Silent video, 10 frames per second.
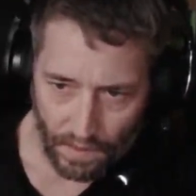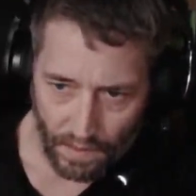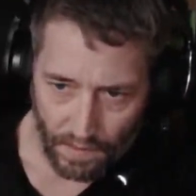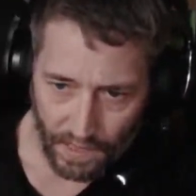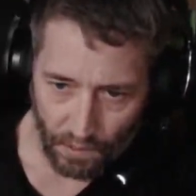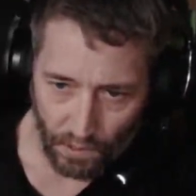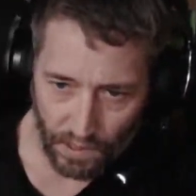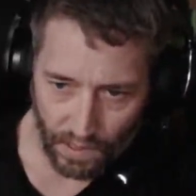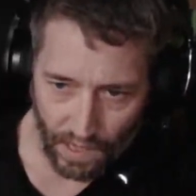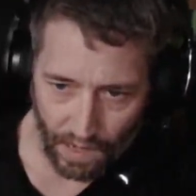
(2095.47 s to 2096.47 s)
This was
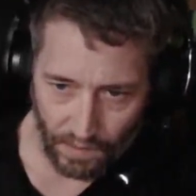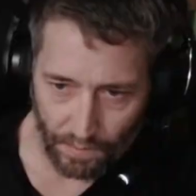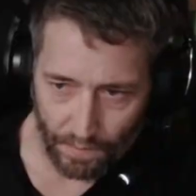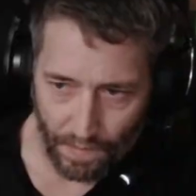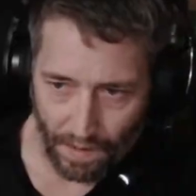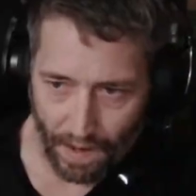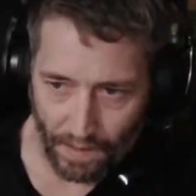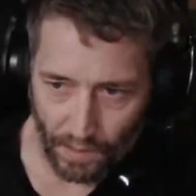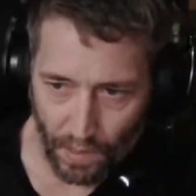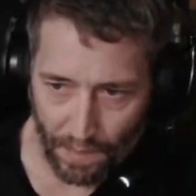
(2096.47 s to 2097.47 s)
I was
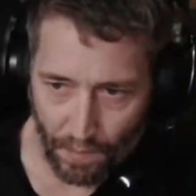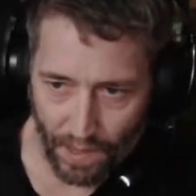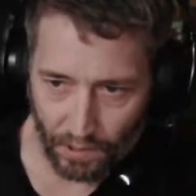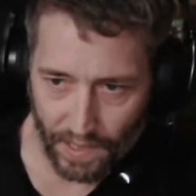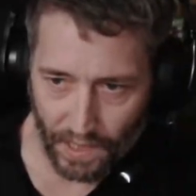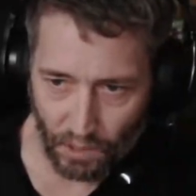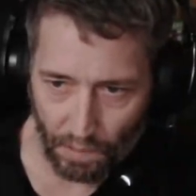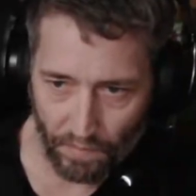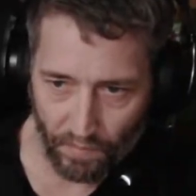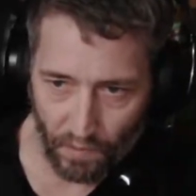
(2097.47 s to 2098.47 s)
pretty impressed with this one
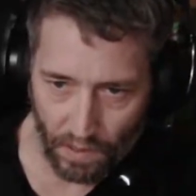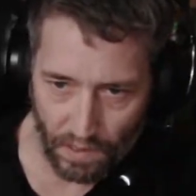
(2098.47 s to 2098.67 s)
before.